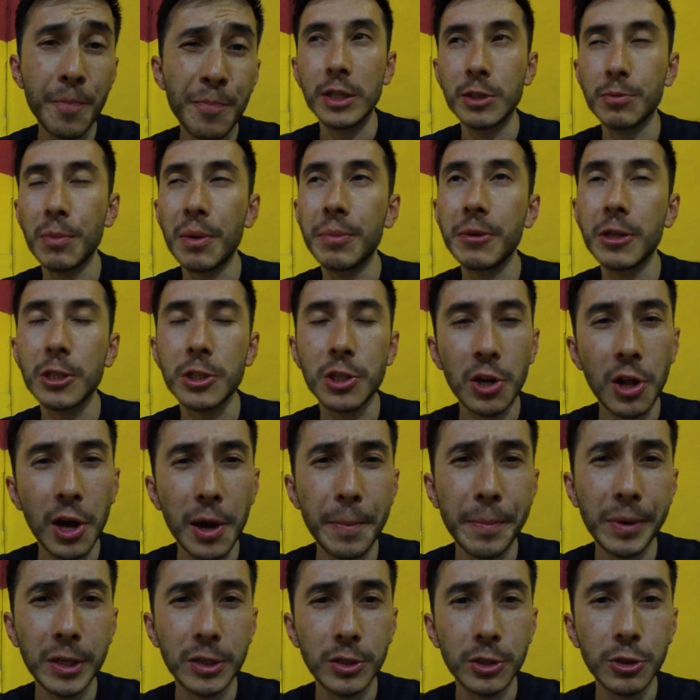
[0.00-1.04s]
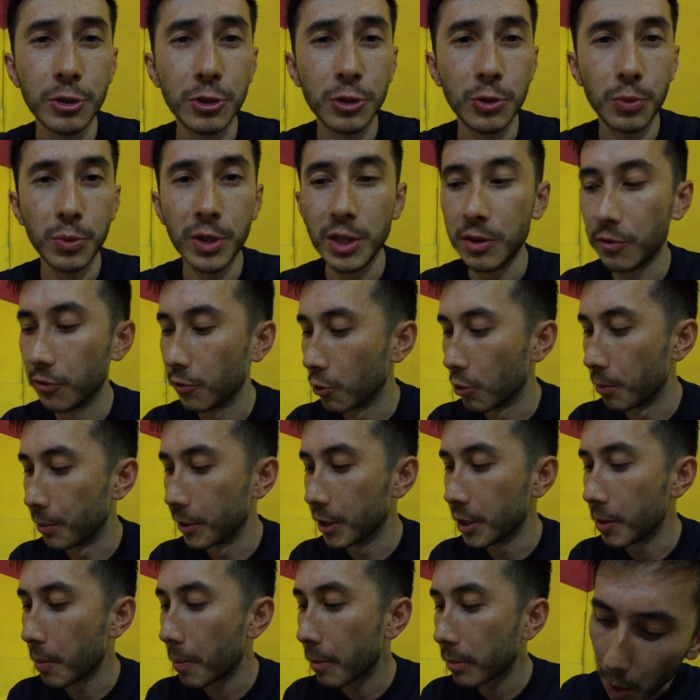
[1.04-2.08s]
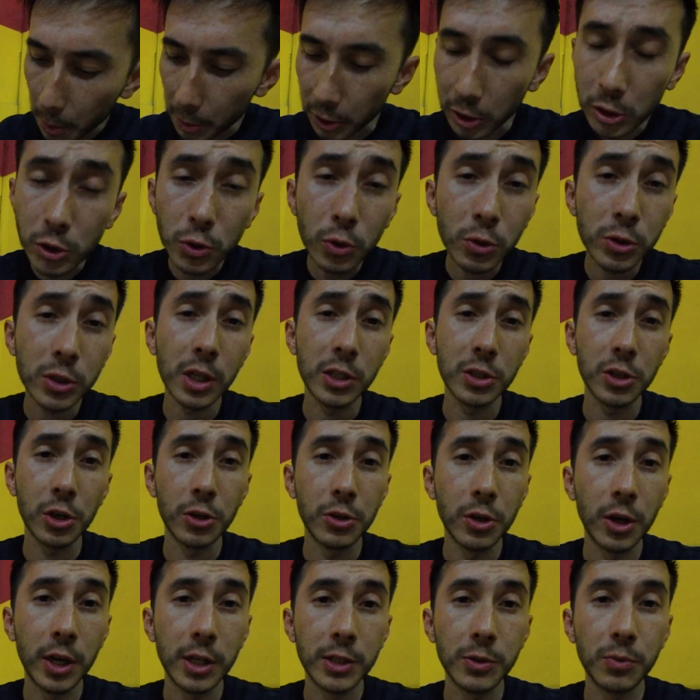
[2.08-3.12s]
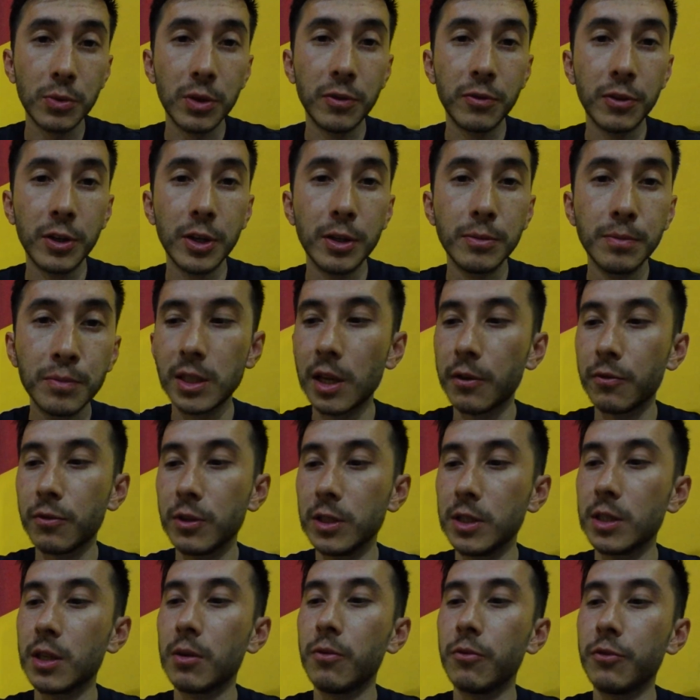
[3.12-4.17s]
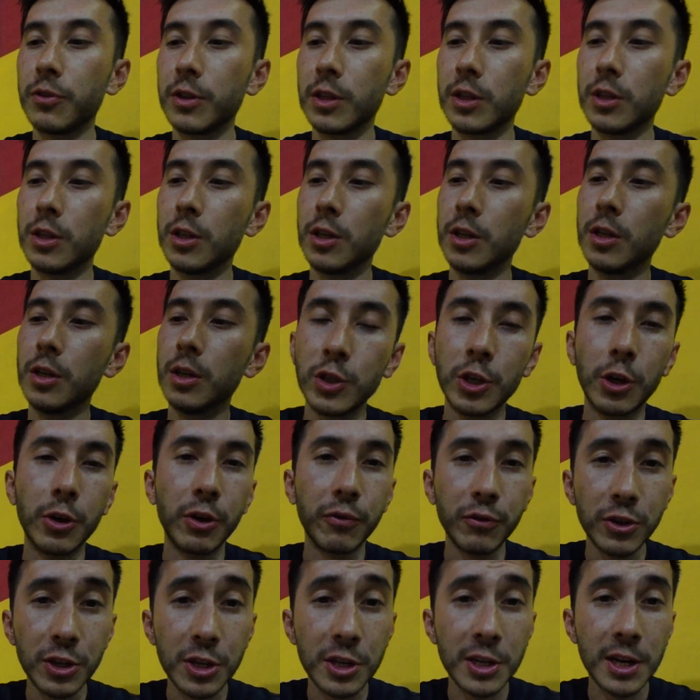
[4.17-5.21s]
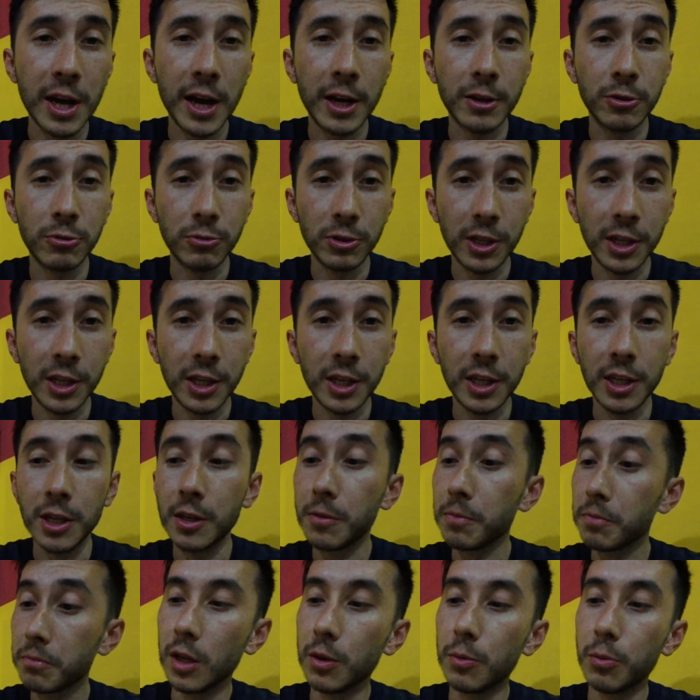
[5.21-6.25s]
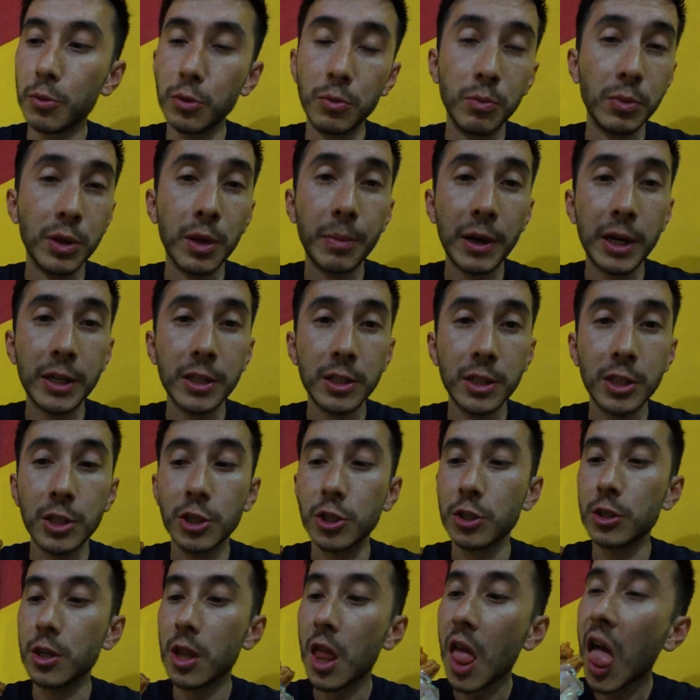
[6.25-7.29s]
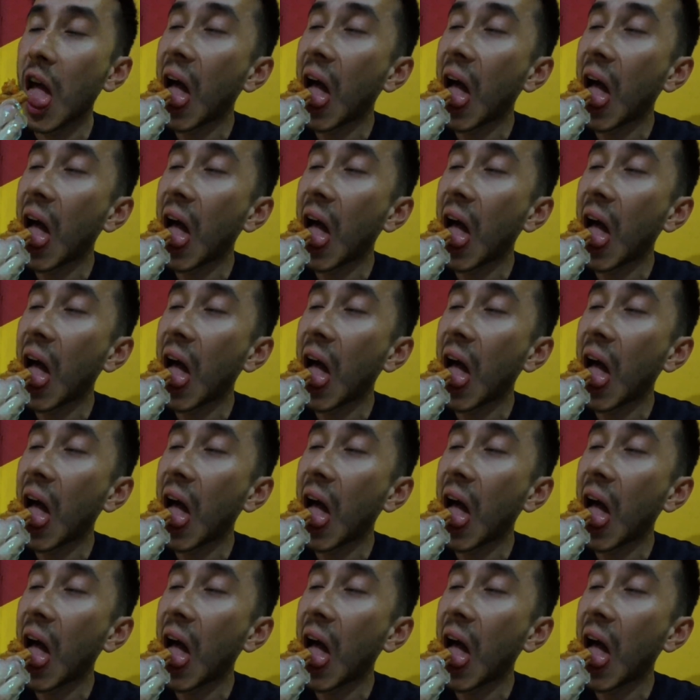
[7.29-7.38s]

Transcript: It's maybe a slight bit too sweet for me, but the sauce does go nice with it. It's definitely something that, you know, if you can handle your heat, it wouldn't be a bad addition.